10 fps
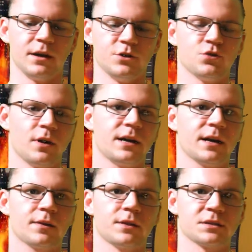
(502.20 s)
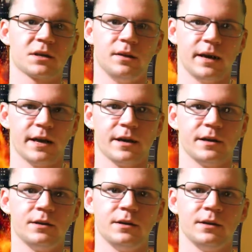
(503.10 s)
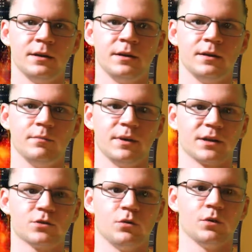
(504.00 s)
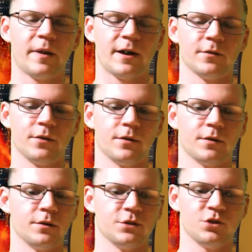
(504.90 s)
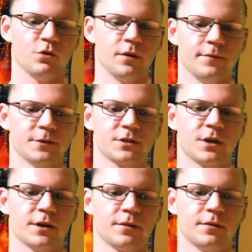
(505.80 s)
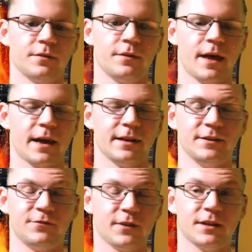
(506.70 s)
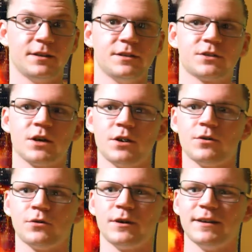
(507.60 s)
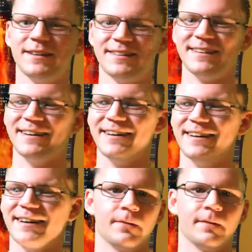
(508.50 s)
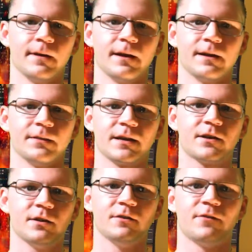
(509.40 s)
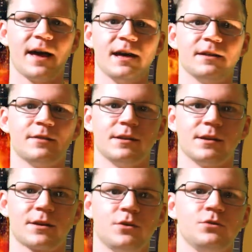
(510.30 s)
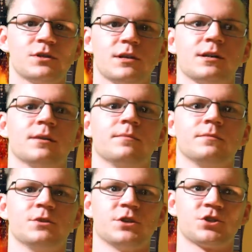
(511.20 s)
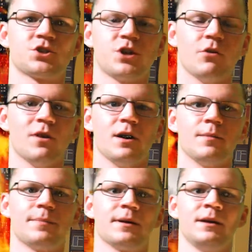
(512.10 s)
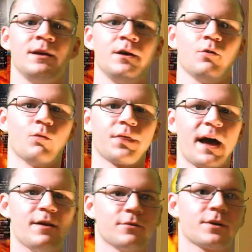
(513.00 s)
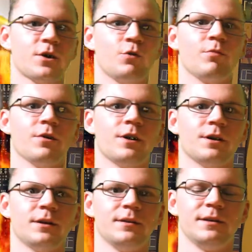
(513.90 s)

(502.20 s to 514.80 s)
joining this clan, being told about the Jewel of the Sun, that Infinity Stone, and they could have had the Yakuza just show up without Cobra,